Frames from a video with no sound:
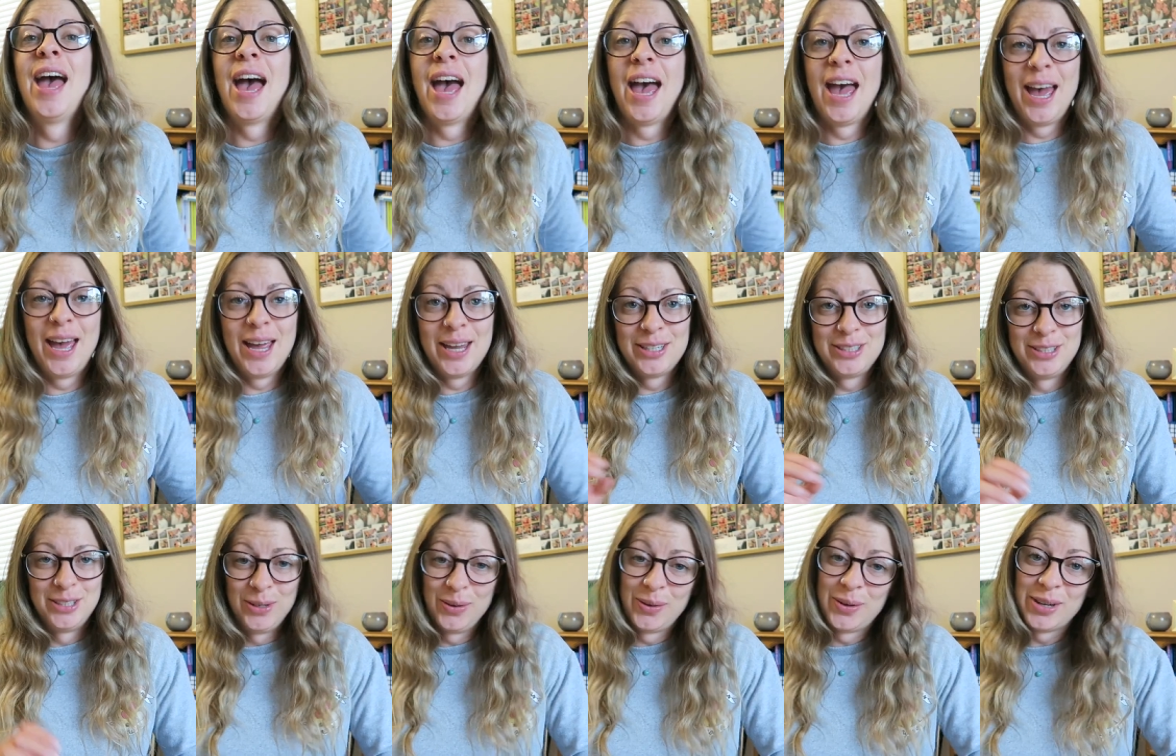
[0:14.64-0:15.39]

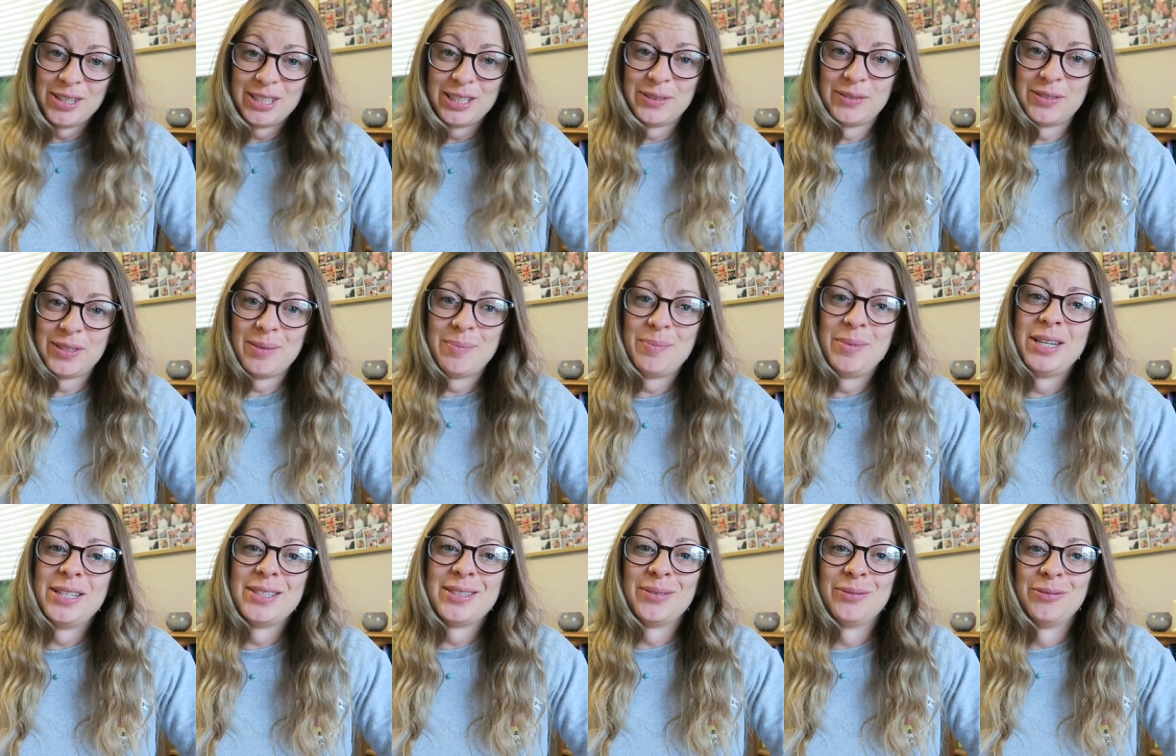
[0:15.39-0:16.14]
And you guys have sent
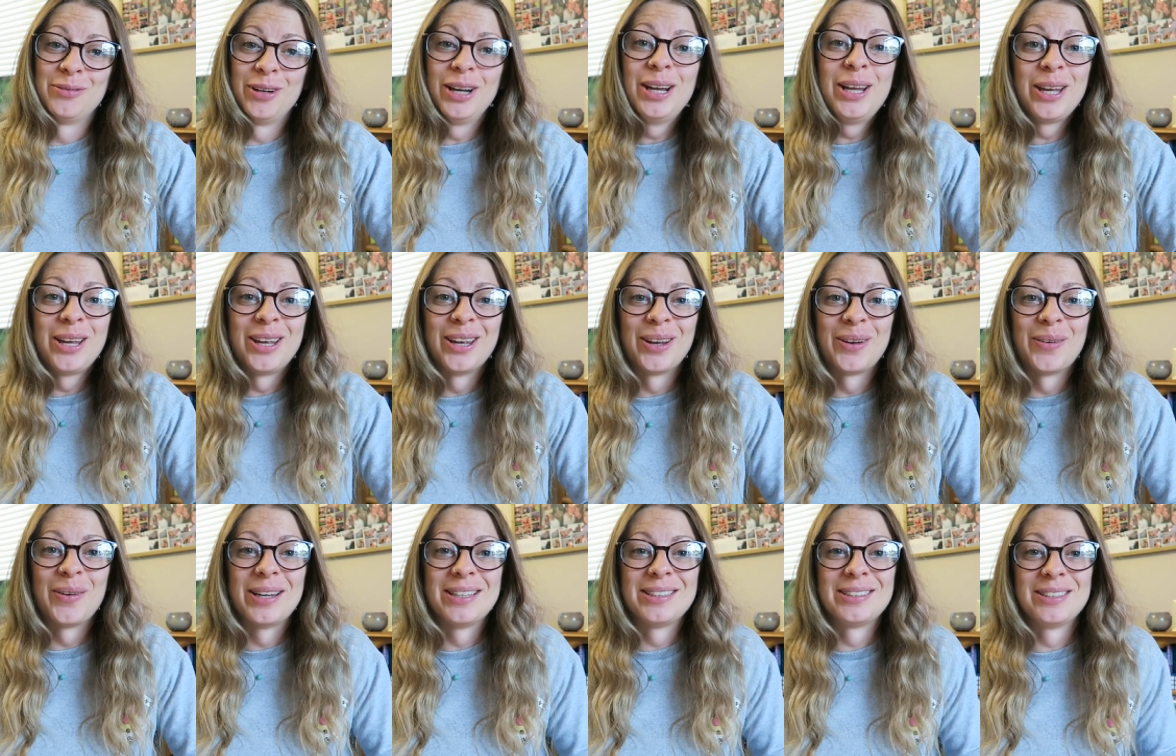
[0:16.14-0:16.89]
me some really good
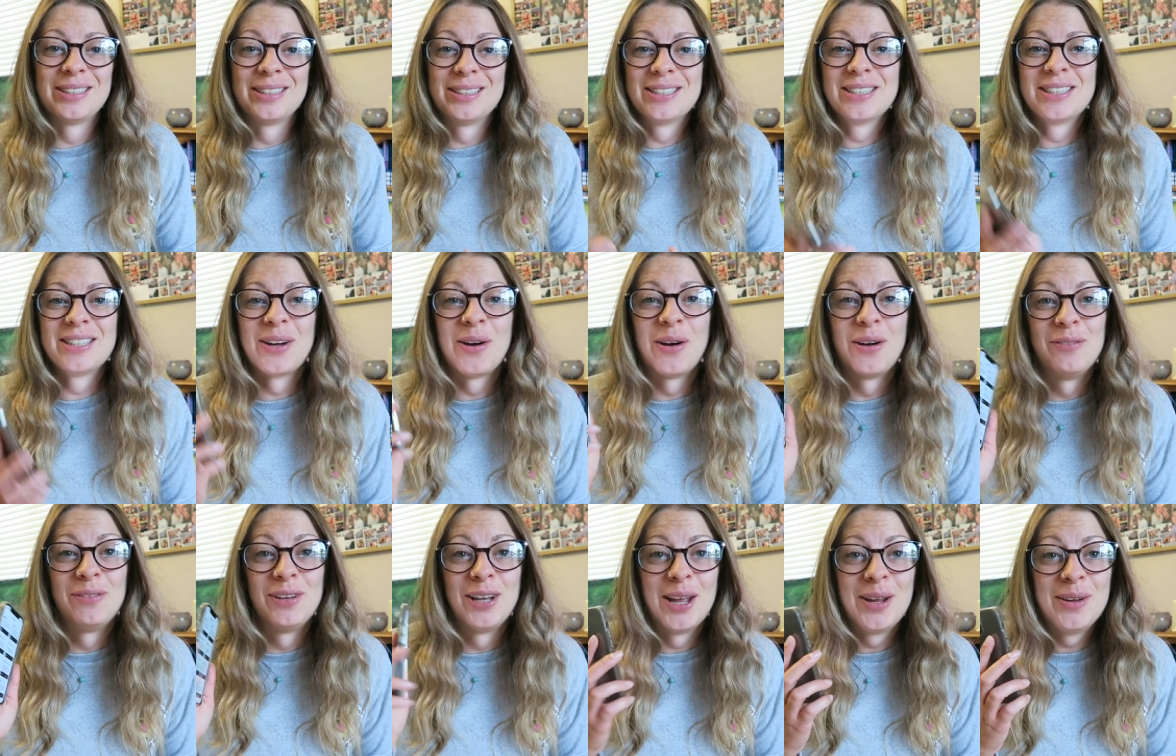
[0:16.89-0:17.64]
questions, so
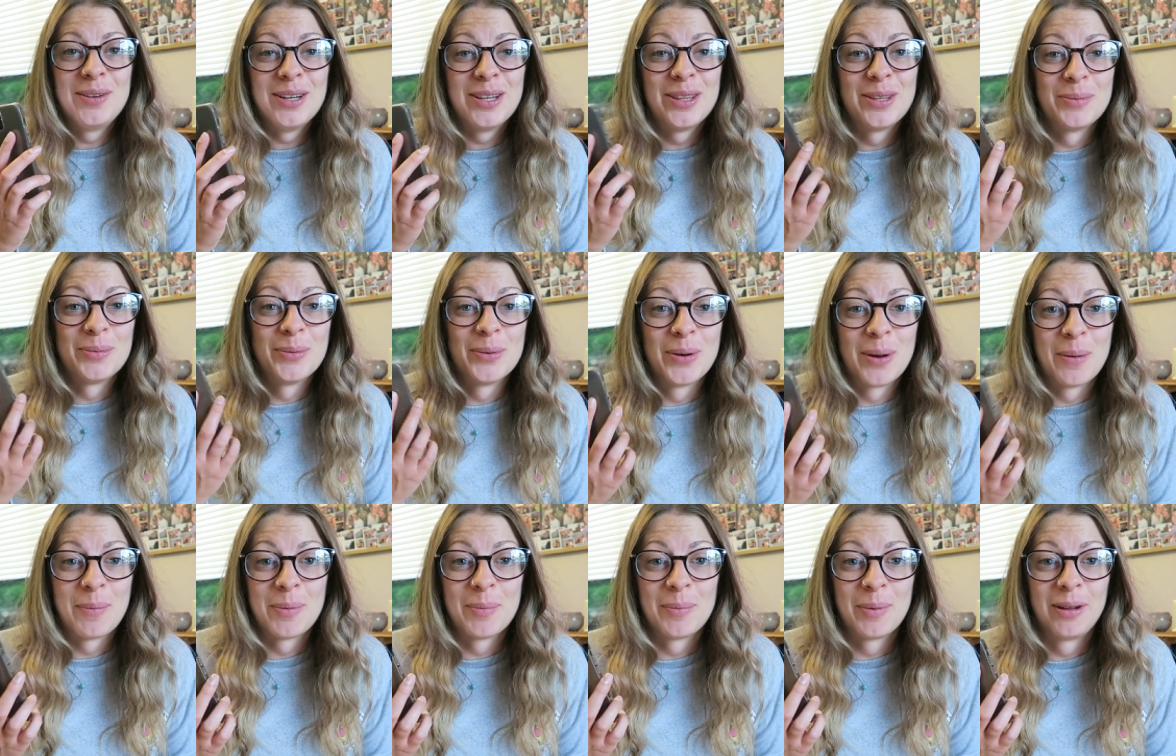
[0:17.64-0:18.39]
I've loaded them all
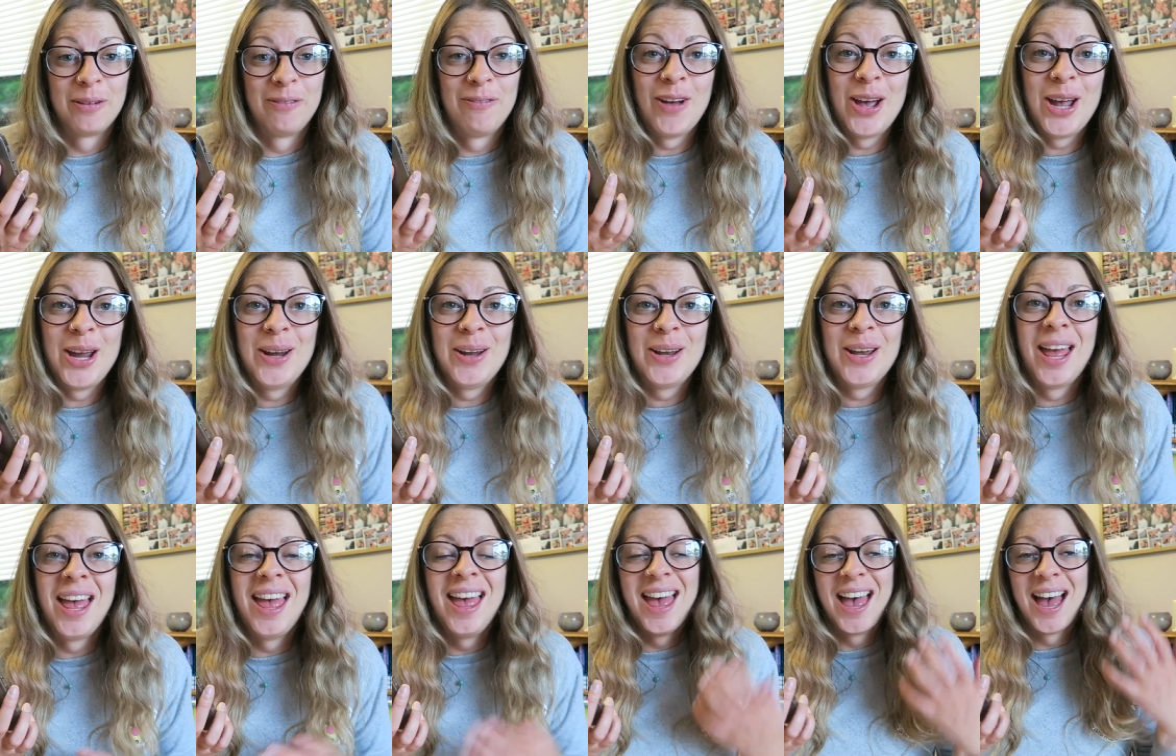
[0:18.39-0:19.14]
up on my phone